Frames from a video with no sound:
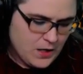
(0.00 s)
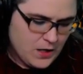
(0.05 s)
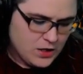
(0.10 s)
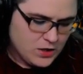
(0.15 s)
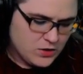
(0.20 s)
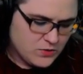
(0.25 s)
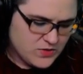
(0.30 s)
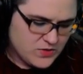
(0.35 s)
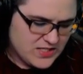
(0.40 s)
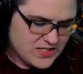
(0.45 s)

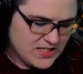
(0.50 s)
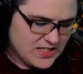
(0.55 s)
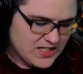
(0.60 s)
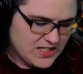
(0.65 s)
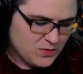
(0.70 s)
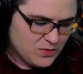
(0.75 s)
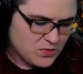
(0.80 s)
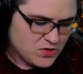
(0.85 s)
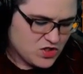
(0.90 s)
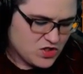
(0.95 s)
You see,
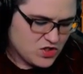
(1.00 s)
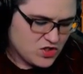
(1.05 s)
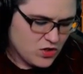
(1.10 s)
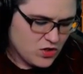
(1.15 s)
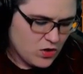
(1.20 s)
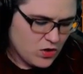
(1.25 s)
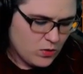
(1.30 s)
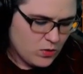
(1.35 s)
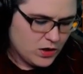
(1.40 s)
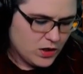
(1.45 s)
he was
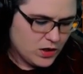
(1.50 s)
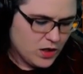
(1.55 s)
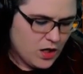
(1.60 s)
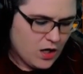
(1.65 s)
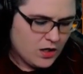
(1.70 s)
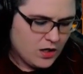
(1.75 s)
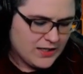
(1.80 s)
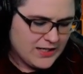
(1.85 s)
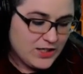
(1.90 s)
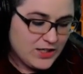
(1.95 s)
so
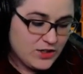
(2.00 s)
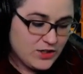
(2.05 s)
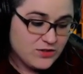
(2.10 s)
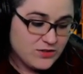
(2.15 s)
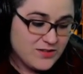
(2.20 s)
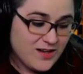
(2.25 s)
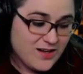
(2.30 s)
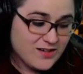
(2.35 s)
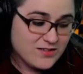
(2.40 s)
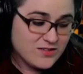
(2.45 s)
long he could
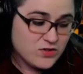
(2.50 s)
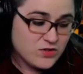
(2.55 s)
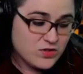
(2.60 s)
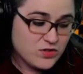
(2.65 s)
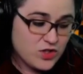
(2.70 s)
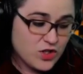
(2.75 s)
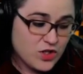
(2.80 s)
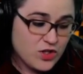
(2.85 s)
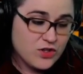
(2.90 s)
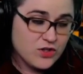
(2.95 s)
not
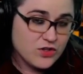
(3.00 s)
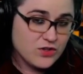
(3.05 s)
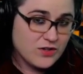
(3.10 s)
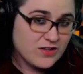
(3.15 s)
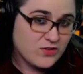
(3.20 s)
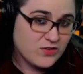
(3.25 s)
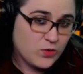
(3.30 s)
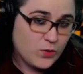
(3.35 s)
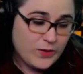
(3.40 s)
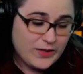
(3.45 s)
turn
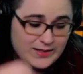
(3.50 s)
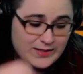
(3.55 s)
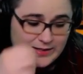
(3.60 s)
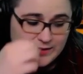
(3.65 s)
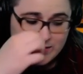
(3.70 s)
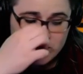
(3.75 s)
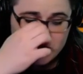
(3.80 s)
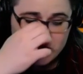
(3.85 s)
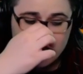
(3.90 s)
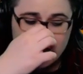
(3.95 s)
as quickly
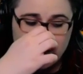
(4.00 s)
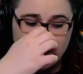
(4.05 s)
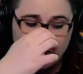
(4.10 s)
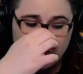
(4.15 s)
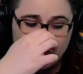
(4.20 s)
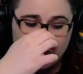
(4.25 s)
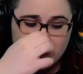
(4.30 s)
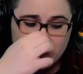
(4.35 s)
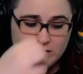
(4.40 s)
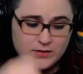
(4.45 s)
as she
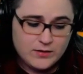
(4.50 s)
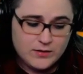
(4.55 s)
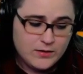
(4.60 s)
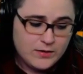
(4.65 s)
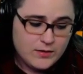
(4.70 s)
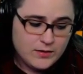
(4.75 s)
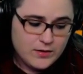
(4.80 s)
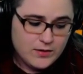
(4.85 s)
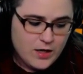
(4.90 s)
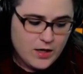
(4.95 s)
could.
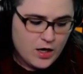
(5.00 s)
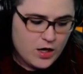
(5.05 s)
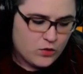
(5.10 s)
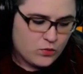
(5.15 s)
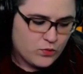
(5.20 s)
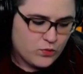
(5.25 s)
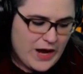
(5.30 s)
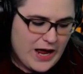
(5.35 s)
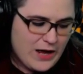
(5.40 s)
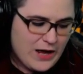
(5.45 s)

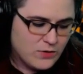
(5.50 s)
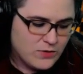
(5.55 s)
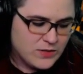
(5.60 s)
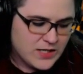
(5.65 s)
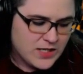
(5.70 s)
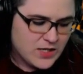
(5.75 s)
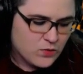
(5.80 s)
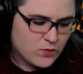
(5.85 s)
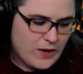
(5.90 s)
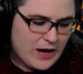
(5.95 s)
Around
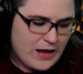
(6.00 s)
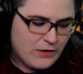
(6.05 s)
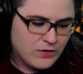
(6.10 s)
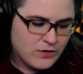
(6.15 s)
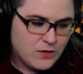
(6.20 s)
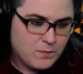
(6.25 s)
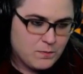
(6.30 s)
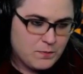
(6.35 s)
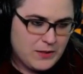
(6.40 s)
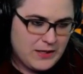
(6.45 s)
and around
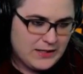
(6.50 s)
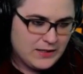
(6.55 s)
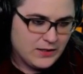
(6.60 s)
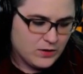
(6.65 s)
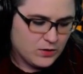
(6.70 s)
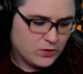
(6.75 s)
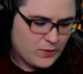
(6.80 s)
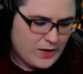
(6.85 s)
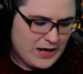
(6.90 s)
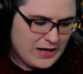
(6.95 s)
the
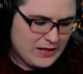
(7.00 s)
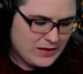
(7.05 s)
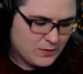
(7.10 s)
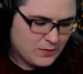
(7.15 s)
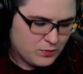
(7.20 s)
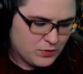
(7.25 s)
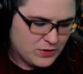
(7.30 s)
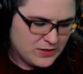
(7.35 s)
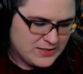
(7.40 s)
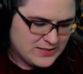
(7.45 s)
pillar ran the
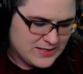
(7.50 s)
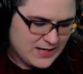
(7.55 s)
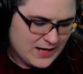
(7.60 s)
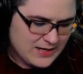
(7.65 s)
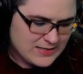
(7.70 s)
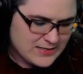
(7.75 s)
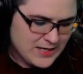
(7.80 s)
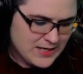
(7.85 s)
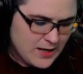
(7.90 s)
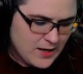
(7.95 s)

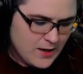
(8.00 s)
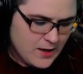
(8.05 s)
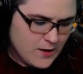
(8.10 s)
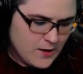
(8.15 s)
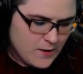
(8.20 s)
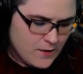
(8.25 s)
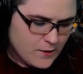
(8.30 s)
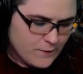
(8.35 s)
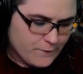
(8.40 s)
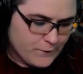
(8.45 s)
princess.
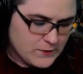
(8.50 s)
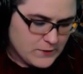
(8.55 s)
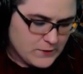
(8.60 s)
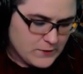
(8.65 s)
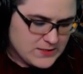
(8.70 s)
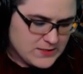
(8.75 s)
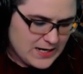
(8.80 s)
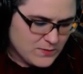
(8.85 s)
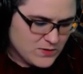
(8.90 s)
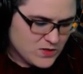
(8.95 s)
The first
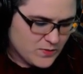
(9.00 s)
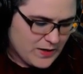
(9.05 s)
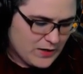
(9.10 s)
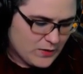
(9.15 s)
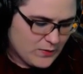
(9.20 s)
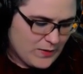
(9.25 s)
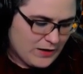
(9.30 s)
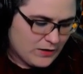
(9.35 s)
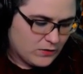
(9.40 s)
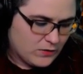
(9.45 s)
time she ran
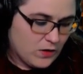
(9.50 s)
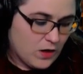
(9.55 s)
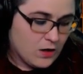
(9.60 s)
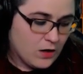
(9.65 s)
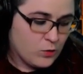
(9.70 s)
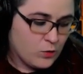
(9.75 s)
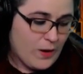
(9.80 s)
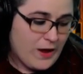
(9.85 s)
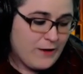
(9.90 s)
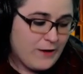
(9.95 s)
around a
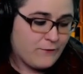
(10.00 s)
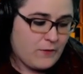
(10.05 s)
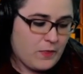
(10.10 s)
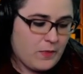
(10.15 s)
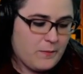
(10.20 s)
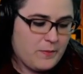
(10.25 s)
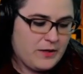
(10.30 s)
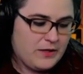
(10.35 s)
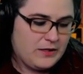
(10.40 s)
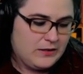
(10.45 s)
long way from
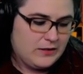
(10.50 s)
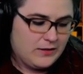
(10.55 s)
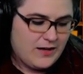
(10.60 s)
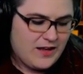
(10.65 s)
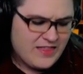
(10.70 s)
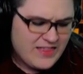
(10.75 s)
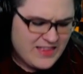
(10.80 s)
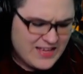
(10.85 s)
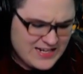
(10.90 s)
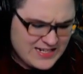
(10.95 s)
the pillar,
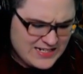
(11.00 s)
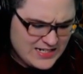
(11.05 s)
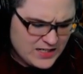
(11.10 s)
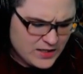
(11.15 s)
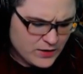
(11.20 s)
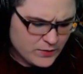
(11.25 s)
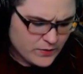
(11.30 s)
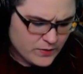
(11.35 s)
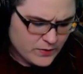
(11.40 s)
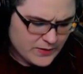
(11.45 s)
and then
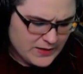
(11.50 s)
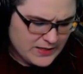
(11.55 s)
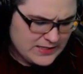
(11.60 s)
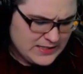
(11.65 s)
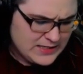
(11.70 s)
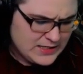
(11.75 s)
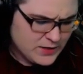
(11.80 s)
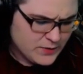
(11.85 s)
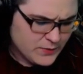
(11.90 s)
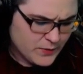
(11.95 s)
nearer and
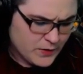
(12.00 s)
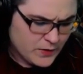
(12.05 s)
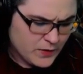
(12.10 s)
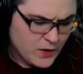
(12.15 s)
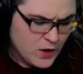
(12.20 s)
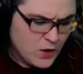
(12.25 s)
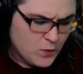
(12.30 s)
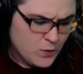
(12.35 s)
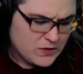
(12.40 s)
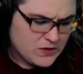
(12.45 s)
nearer,
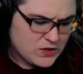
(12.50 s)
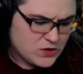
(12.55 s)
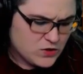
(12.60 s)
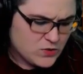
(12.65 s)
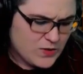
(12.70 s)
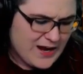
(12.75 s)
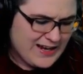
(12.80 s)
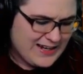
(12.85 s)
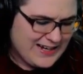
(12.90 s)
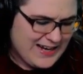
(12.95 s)
with the
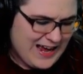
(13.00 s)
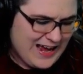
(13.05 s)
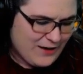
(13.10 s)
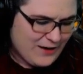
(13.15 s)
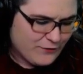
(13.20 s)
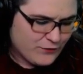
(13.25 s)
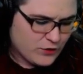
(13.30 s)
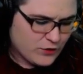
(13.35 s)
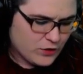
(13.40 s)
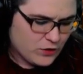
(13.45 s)
dragon
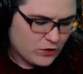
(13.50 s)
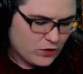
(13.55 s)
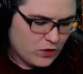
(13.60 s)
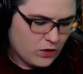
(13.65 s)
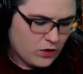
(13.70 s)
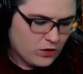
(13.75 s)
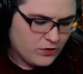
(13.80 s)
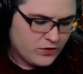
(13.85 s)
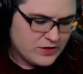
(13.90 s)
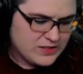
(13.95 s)
after her
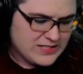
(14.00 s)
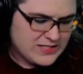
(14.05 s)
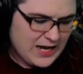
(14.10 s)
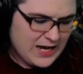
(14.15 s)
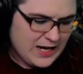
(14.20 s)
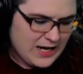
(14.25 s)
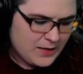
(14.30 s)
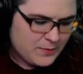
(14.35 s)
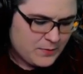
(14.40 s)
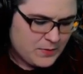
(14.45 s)
all the
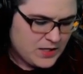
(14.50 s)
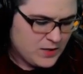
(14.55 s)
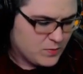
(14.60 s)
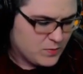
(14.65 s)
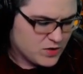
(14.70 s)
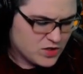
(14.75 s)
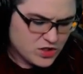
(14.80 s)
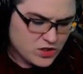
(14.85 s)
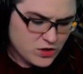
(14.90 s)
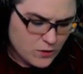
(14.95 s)
time. He
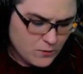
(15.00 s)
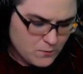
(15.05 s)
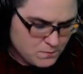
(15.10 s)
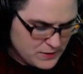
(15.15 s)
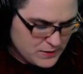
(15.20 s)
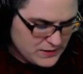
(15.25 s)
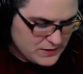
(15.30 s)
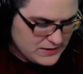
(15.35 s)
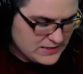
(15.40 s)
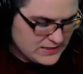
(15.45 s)
was so
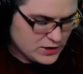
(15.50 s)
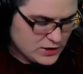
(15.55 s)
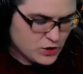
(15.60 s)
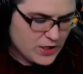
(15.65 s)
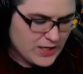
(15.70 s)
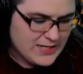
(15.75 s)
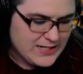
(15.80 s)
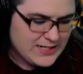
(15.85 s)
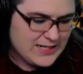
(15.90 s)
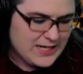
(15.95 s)
busy
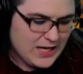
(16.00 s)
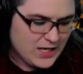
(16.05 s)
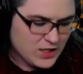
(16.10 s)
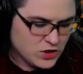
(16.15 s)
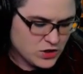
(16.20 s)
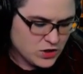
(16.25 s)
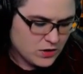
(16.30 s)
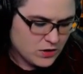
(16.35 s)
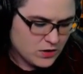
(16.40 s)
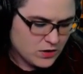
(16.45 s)
trying to
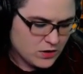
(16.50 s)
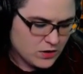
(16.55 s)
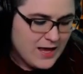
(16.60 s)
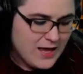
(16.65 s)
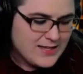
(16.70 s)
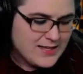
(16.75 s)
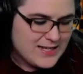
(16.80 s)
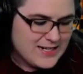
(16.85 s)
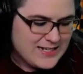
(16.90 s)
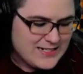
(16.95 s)
catch her
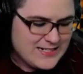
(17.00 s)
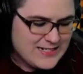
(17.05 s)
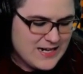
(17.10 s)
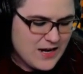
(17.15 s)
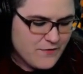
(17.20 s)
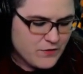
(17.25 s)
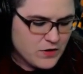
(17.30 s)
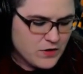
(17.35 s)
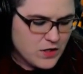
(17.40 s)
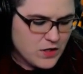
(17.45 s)
that he'd
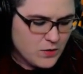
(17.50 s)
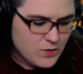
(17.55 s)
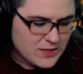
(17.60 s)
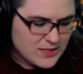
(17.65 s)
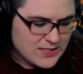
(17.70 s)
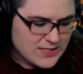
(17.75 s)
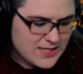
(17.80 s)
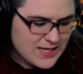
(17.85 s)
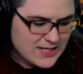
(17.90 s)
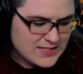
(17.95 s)
never
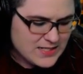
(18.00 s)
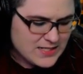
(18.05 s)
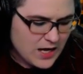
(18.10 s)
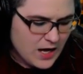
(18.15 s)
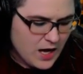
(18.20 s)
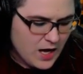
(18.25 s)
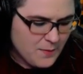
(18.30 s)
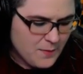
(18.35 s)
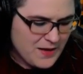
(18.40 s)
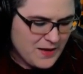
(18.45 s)
noticed that
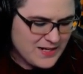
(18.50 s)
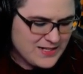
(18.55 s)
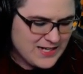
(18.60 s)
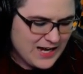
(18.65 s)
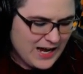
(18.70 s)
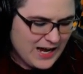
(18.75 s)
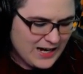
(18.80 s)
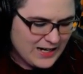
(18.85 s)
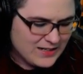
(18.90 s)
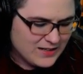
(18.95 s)
Tom had
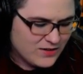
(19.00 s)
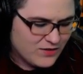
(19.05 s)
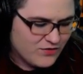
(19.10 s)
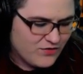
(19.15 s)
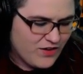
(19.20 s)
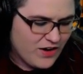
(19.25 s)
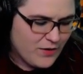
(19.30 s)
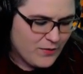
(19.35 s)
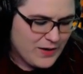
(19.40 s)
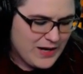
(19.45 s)
tied the
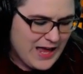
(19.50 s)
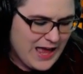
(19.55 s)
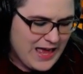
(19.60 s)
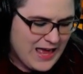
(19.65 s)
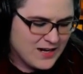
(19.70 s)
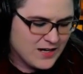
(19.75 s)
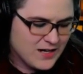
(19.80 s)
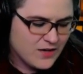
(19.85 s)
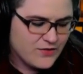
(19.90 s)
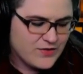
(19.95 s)
very
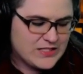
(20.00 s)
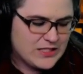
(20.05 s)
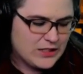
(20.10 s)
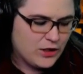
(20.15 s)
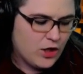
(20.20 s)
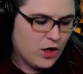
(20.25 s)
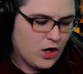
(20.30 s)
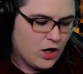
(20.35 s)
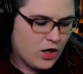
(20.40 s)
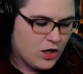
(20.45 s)
end of his
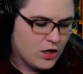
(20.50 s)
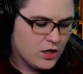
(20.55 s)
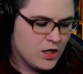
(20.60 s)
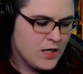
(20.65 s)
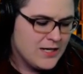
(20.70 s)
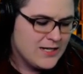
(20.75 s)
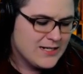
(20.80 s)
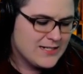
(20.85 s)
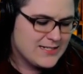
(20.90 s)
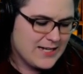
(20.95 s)
long,
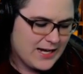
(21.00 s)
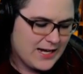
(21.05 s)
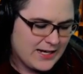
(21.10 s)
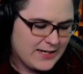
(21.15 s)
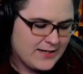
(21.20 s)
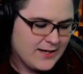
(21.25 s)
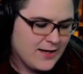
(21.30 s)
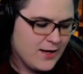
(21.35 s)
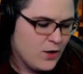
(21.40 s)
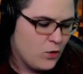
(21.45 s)

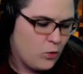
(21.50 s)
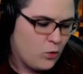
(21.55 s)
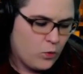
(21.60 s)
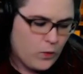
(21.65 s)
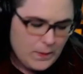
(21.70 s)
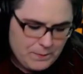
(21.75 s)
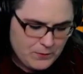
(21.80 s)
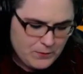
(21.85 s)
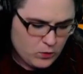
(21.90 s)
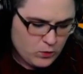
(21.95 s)
tight,
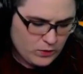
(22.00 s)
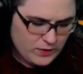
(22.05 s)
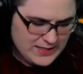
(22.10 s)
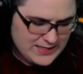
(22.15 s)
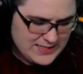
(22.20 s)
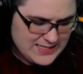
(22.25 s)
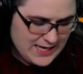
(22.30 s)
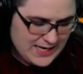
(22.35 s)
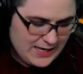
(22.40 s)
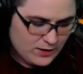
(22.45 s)

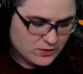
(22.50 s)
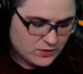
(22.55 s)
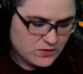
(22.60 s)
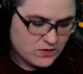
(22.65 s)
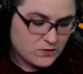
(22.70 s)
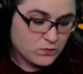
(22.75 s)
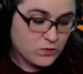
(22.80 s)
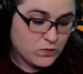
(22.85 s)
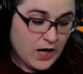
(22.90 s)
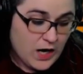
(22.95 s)
whipcordy tail to
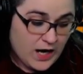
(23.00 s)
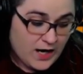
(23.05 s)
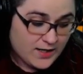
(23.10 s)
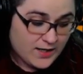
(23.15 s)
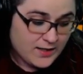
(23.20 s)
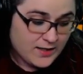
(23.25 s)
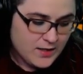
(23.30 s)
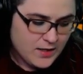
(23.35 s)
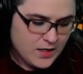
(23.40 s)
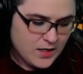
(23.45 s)
the
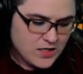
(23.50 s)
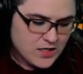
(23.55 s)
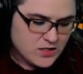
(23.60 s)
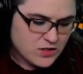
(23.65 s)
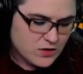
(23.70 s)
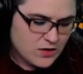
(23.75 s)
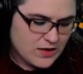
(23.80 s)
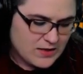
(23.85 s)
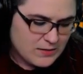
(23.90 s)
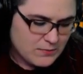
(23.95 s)
rock, so
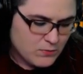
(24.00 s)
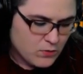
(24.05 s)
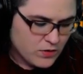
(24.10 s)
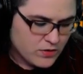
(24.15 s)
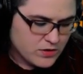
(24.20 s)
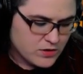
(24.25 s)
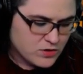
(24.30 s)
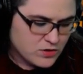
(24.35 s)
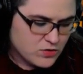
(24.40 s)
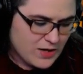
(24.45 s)
that the more
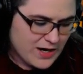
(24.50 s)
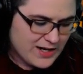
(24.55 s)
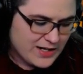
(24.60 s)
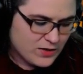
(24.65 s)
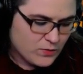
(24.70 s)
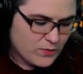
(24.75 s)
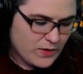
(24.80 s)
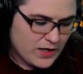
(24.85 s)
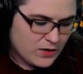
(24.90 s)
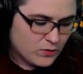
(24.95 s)
the dragon
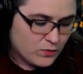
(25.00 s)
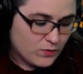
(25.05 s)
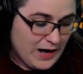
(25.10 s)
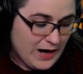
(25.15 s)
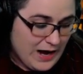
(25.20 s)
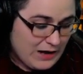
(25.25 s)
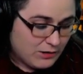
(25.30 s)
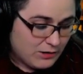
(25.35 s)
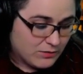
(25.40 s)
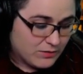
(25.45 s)
ran
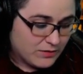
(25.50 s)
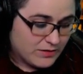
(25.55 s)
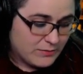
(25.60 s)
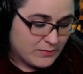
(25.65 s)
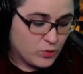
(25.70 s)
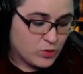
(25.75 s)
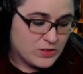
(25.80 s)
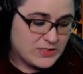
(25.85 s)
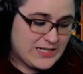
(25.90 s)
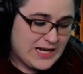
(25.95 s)
around, the
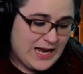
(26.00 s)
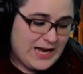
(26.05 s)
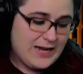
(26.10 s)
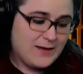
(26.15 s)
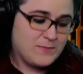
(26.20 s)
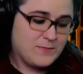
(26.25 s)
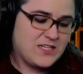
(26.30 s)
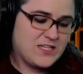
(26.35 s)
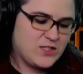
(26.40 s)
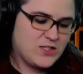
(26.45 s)
more
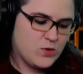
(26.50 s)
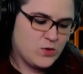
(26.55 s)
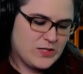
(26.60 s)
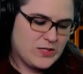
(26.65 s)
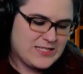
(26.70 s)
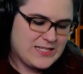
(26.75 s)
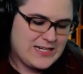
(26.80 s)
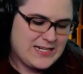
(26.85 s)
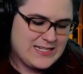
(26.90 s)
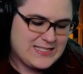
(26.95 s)
times he
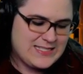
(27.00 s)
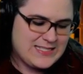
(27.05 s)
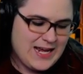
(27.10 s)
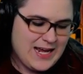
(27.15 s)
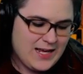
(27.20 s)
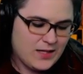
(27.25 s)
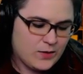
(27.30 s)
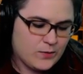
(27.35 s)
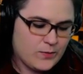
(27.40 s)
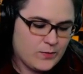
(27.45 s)
twisted his
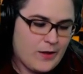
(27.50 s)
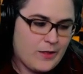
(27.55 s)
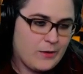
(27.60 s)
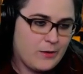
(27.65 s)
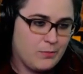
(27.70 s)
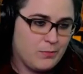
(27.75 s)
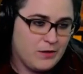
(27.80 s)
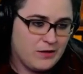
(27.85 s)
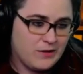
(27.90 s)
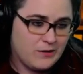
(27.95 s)
tail around the
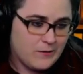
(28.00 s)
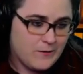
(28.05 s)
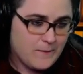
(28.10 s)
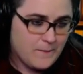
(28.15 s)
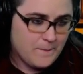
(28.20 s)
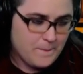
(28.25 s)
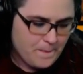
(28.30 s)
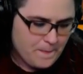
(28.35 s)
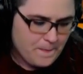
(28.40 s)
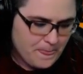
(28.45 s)
pillar.
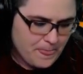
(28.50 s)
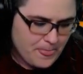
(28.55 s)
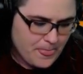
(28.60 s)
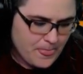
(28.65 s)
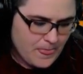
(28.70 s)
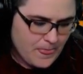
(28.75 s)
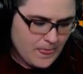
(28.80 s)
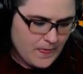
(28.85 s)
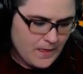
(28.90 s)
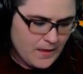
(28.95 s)

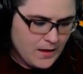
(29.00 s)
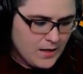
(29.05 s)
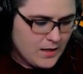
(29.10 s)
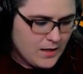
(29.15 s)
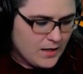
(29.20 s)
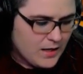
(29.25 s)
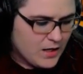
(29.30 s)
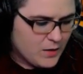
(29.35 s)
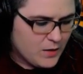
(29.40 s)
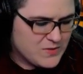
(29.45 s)

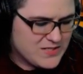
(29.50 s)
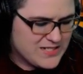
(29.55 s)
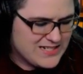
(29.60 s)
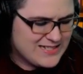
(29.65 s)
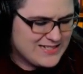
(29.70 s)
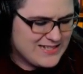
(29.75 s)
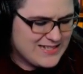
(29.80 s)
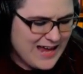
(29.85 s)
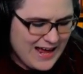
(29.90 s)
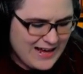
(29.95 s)
It was
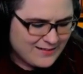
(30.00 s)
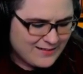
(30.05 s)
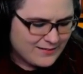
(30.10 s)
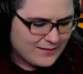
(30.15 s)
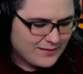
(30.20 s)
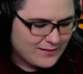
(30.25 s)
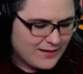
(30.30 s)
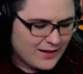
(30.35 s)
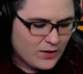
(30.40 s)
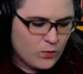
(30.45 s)
exactly
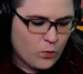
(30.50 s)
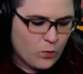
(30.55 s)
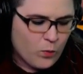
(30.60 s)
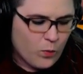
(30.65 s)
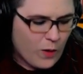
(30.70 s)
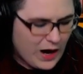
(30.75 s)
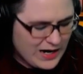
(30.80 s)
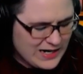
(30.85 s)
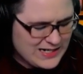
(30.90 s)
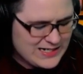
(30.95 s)
like
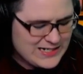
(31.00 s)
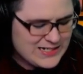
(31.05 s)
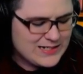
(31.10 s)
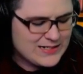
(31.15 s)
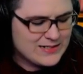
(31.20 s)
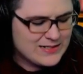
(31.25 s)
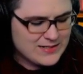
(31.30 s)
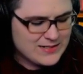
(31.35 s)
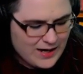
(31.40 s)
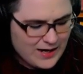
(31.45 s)
winding
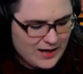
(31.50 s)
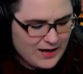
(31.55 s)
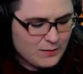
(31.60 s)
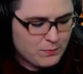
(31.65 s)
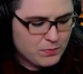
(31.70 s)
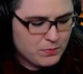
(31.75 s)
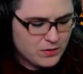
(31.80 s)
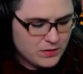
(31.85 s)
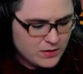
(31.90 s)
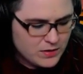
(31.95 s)
a
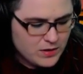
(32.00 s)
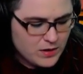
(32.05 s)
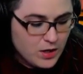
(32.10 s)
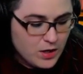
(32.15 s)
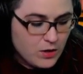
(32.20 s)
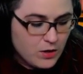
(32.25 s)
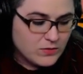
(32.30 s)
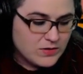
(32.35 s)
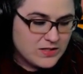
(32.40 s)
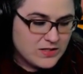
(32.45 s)
top,
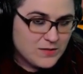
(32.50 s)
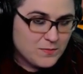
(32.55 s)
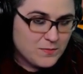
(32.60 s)
only the